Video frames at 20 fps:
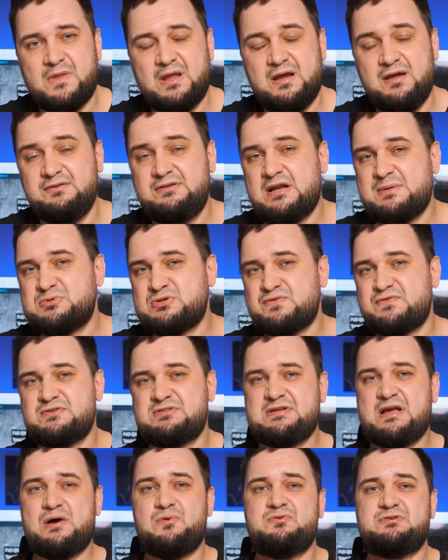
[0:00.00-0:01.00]
In terms of
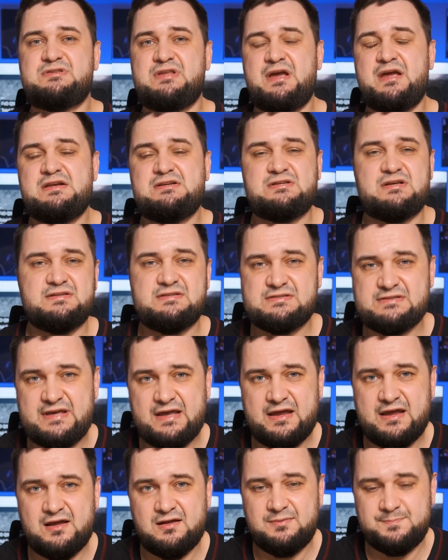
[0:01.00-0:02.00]
soundstage and
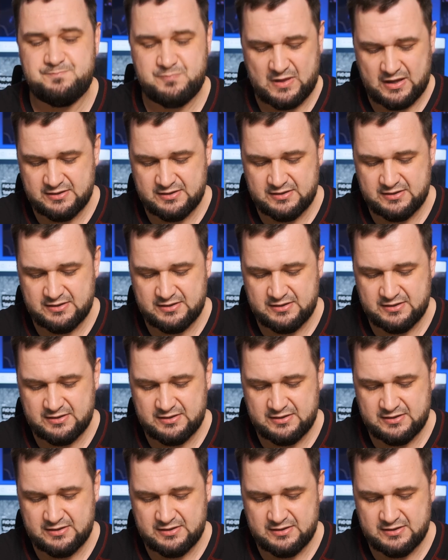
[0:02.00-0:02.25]
scale,